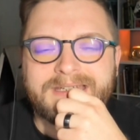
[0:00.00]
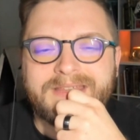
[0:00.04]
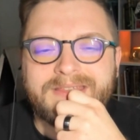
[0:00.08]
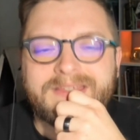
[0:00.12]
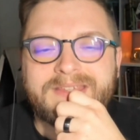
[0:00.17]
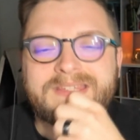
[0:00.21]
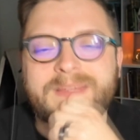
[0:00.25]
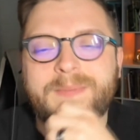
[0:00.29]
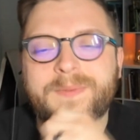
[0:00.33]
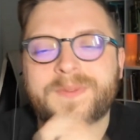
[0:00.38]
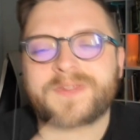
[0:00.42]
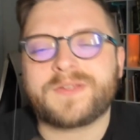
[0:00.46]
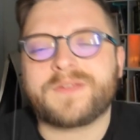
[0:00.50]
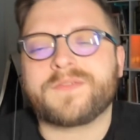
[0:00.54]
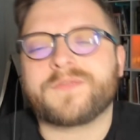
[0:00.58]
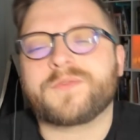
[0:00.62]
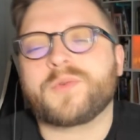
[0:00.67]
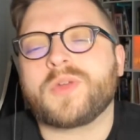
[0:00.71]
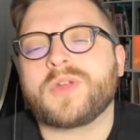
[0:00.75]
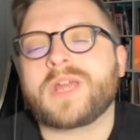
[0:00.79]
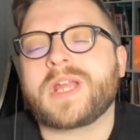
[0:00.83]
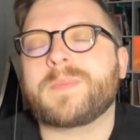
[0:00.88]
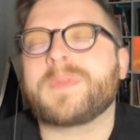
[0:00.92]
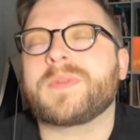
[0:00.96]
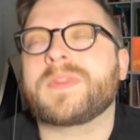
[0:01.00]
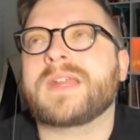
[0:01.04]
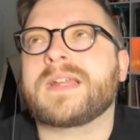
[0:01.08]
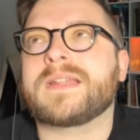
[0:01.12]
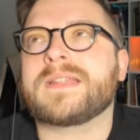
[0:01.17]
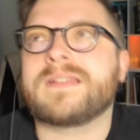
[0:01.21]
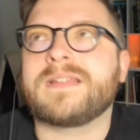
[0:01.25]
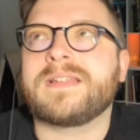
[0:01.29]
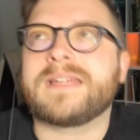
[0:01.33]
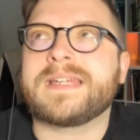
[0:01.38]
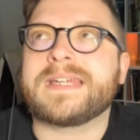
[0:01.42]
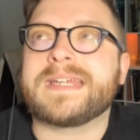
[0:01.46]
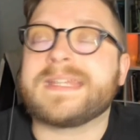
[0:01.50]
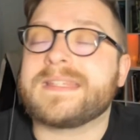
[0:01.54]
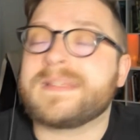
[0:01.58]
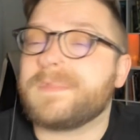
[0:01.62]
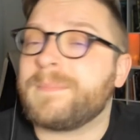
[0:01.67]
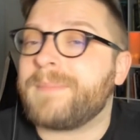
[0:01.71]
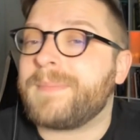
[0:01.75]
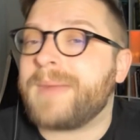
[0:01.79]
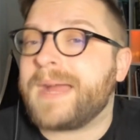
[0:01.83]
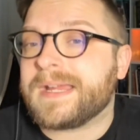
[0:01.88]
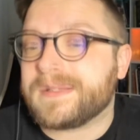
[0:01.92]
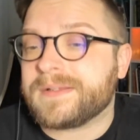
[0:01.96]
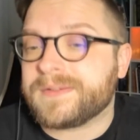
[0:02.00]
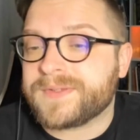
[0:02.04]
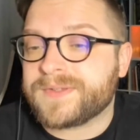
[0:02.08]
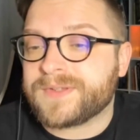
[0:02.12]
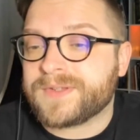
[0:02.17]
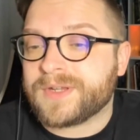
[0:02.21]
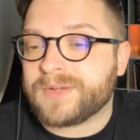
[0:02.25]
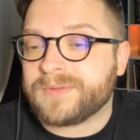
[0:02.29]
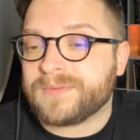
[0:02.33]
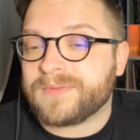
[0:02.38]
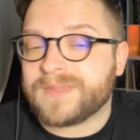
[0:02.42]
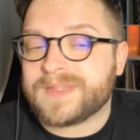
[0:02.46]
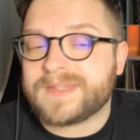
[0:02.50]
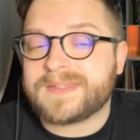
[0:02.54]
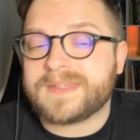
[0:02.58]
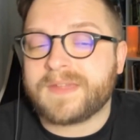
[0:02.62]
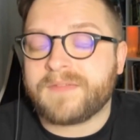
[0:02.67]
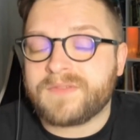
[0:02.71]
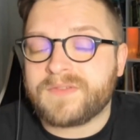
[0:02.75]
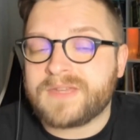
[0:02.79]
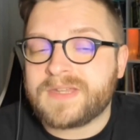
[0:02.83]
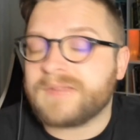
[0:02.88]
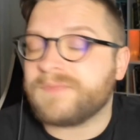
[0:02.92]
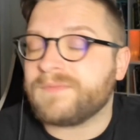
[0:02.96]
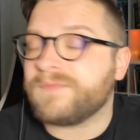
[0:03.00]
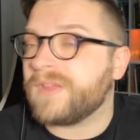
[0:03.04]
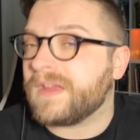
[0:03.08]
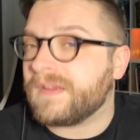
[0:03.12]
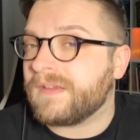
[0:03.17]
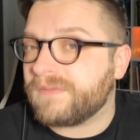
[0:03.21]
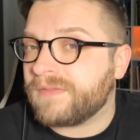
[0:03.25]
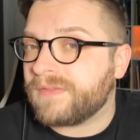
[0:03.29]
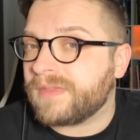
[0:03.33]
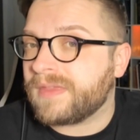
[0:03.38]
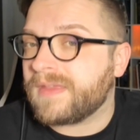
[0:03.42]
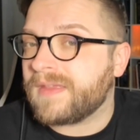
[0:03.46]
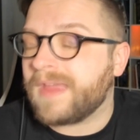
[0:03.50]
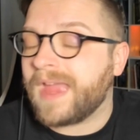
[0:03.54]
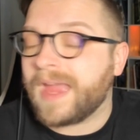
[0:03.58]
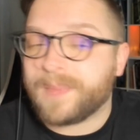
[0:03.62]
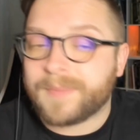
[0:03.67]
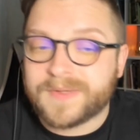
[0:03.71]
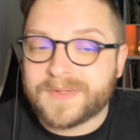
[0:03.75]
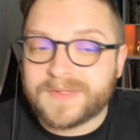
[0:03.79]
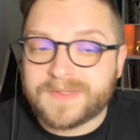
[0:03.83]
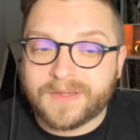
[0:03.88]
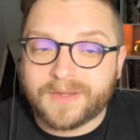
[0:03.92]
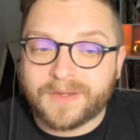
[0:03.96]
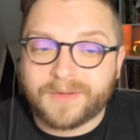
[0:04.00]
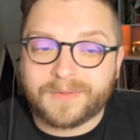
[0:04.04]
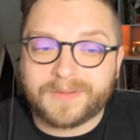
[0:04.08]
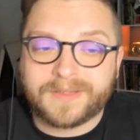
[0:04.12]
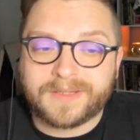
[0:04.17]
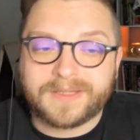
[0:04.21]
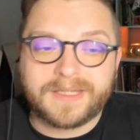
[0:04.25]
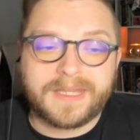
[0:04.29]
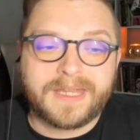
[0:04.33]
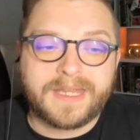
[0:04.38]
This episode of Growing Up With Godzilla is a milestone, the 75th episode.